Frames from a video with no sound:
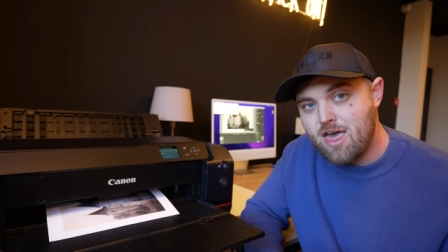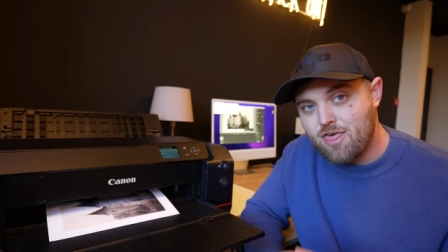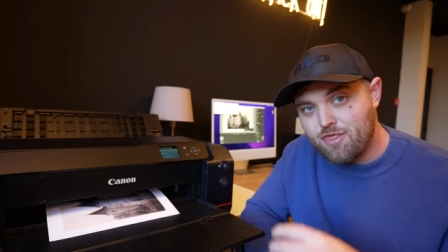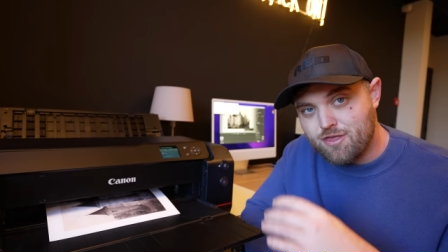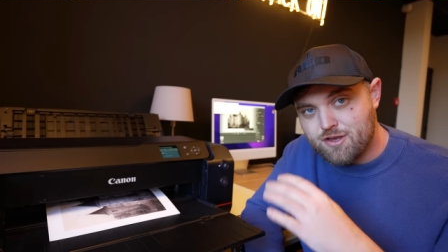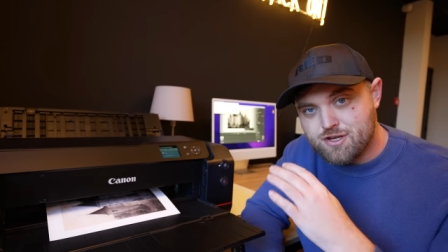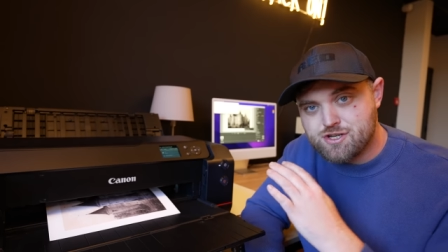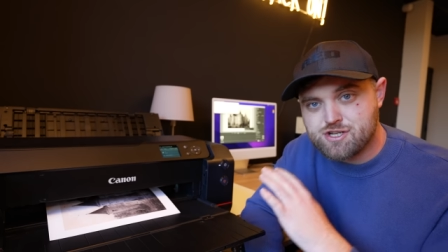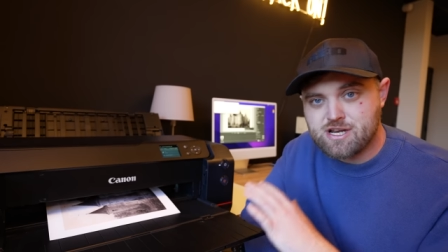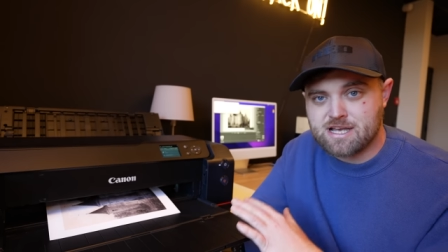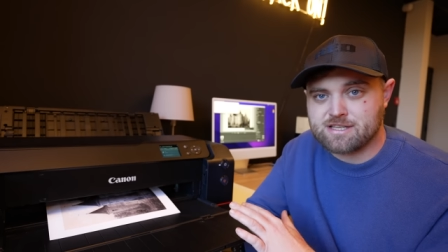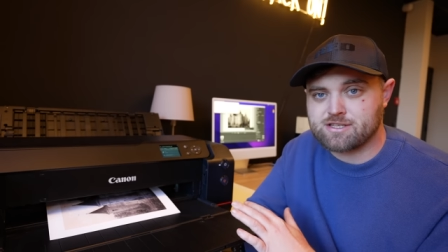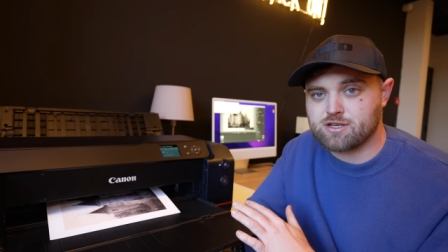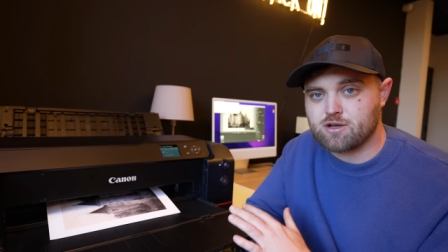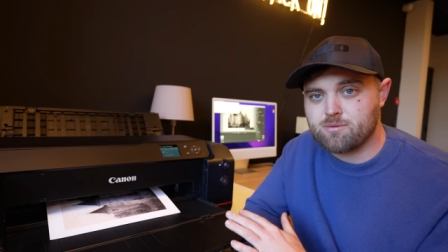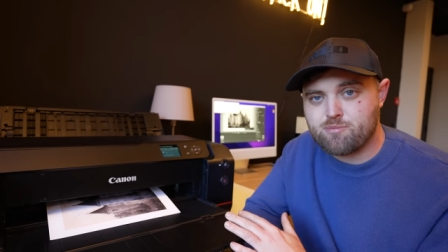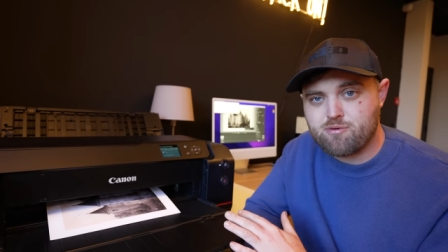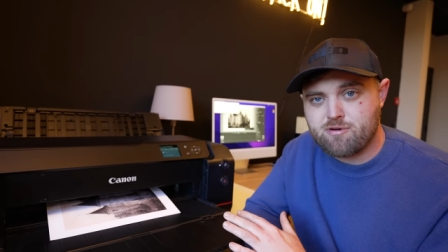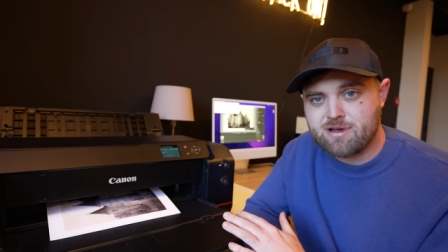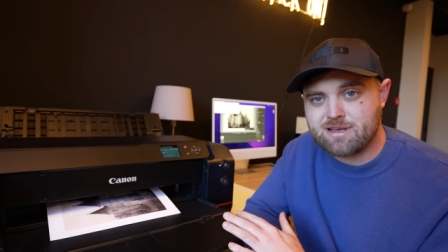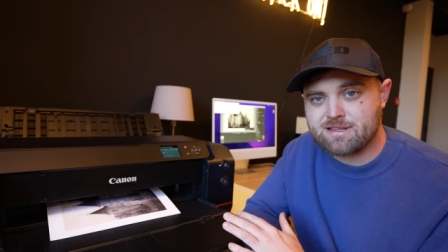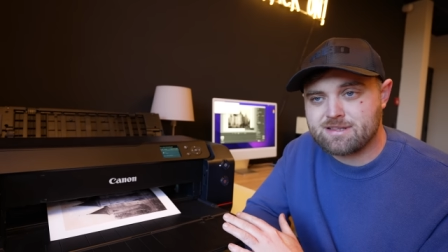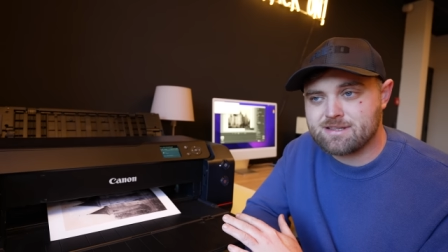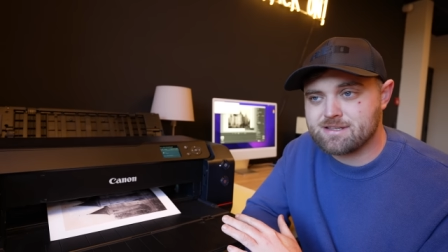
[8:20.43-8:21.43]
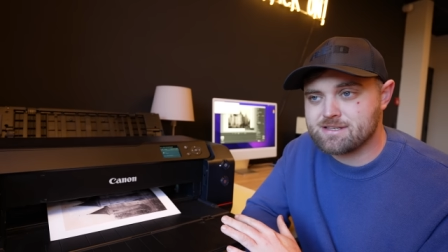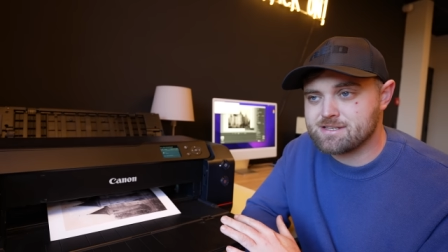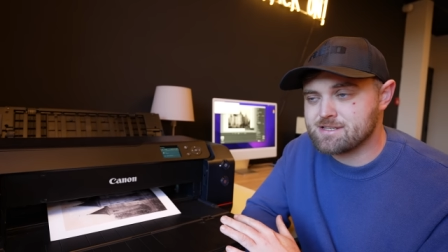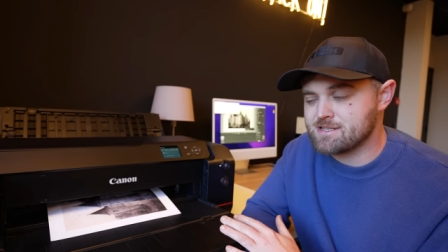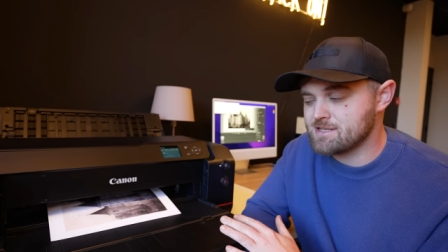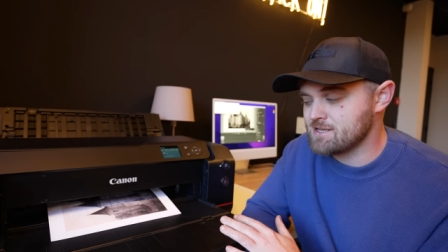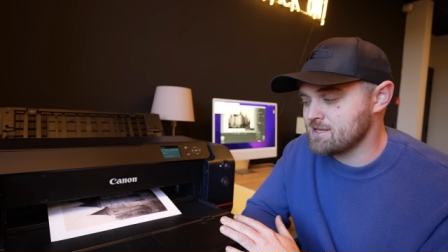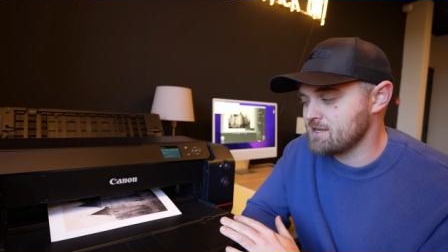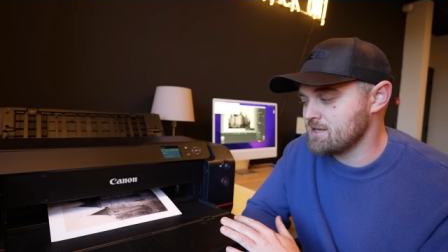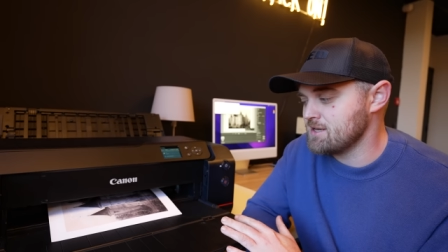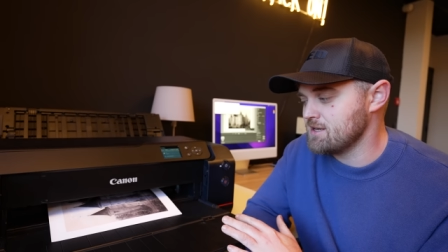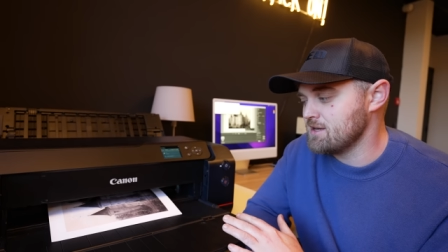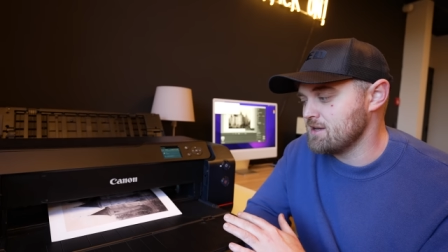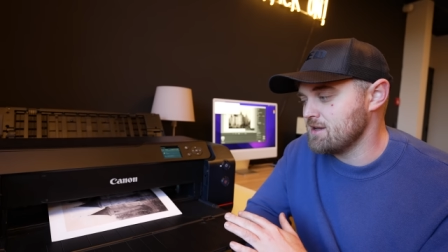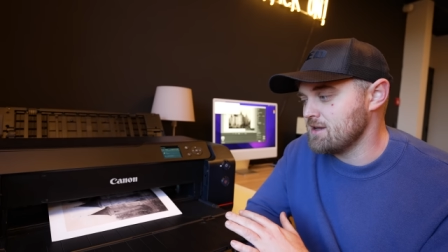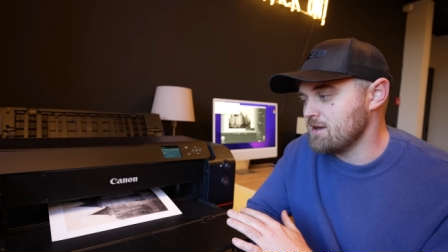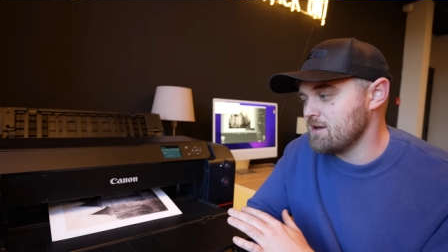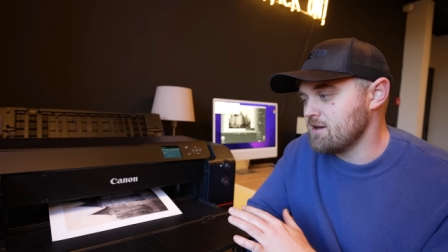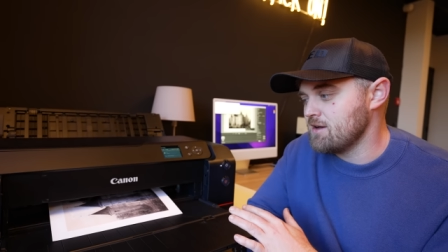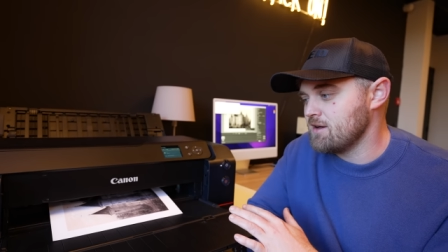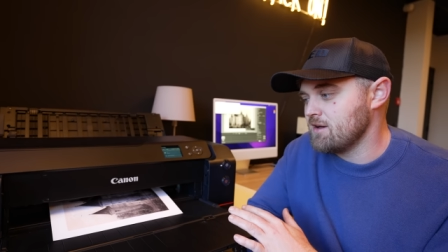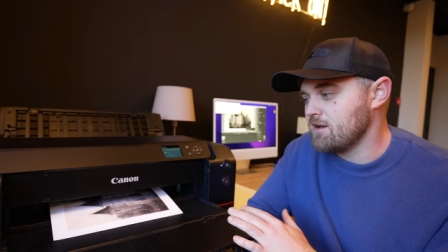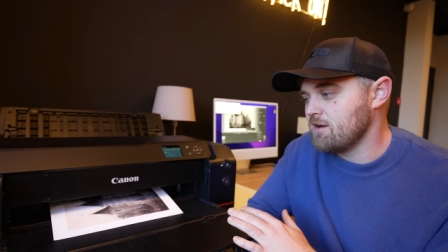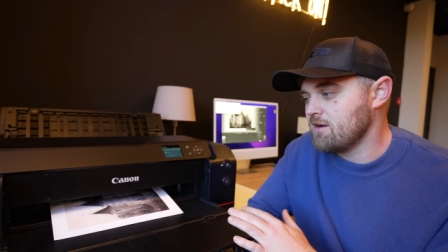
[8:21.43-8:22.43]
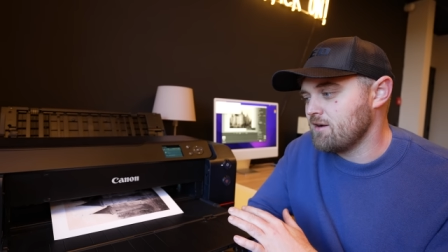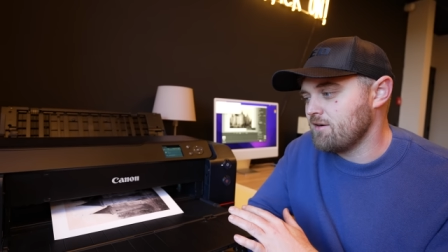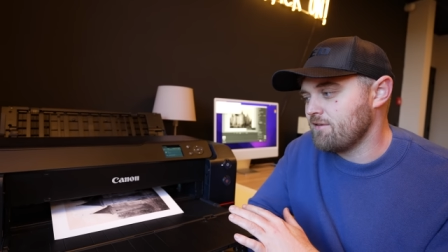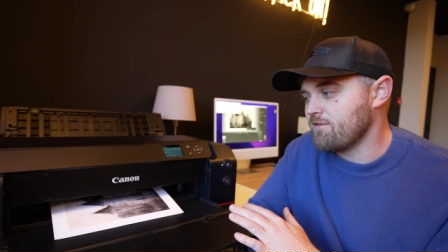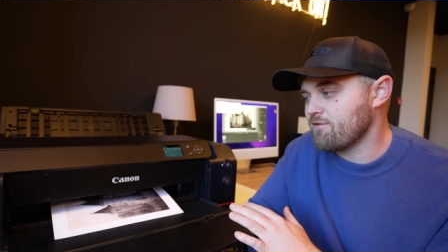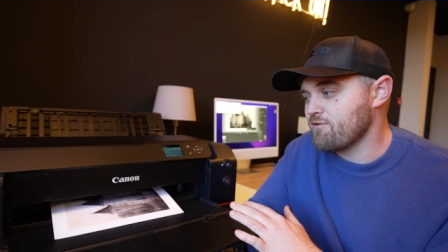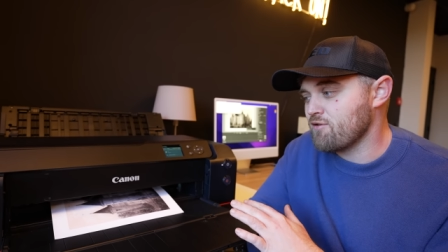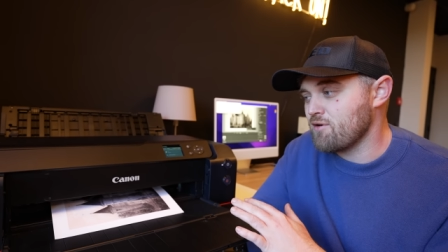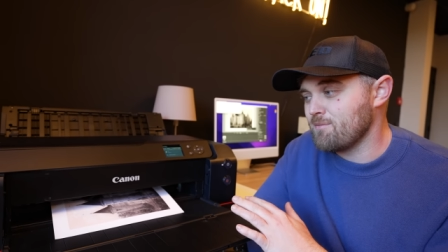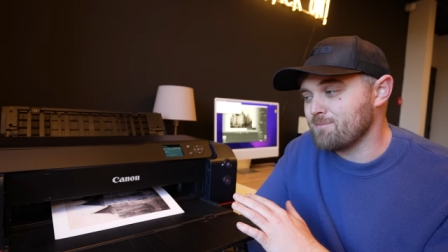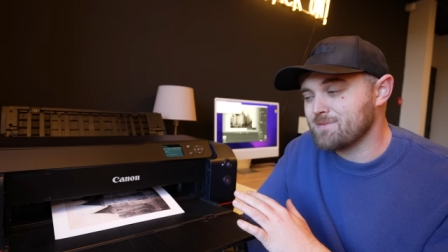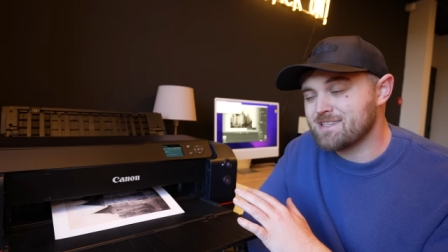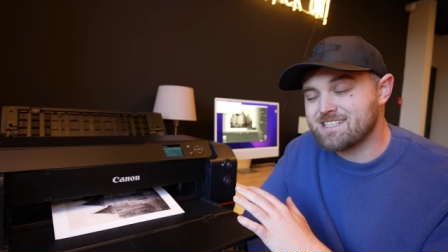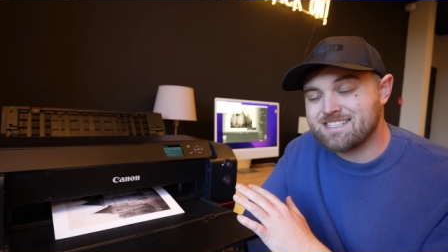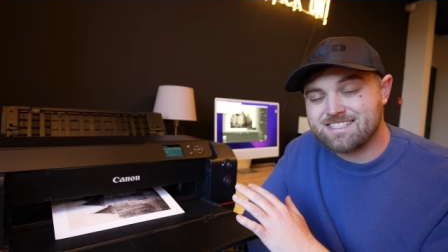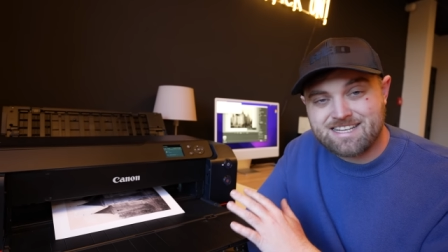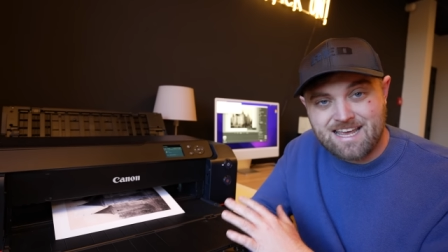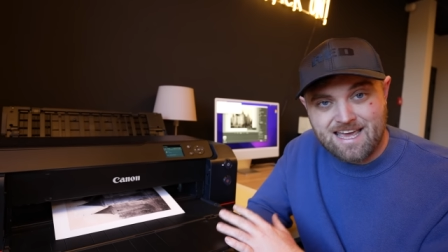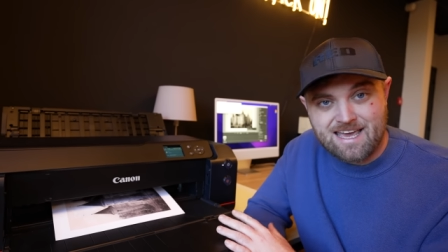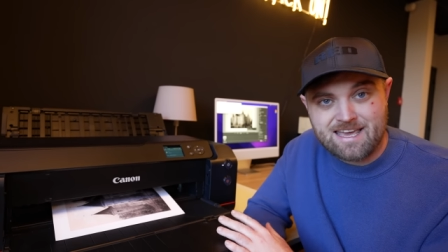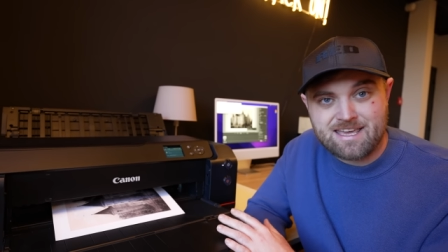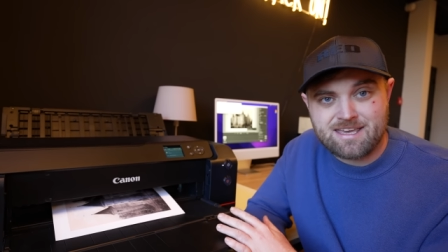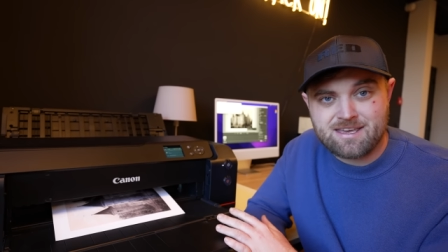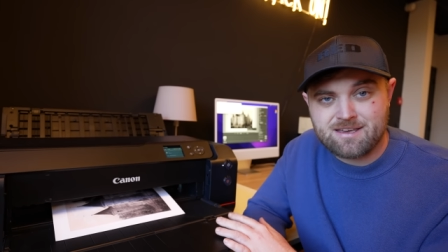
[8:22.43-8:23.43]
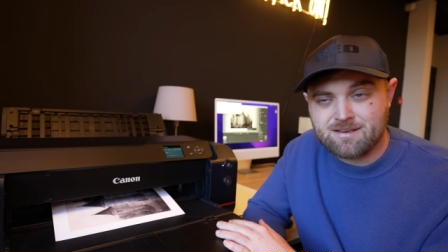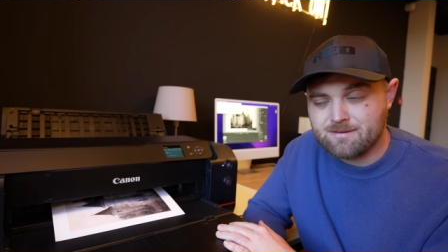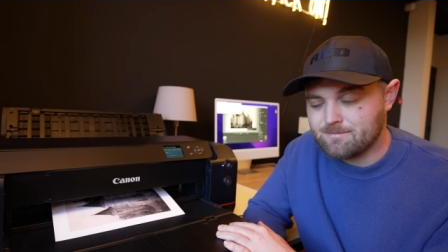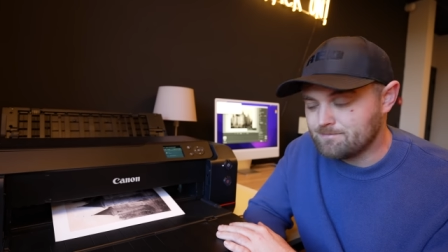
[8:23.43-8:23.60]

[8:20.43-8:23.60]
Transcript: the Chateau Prints from today.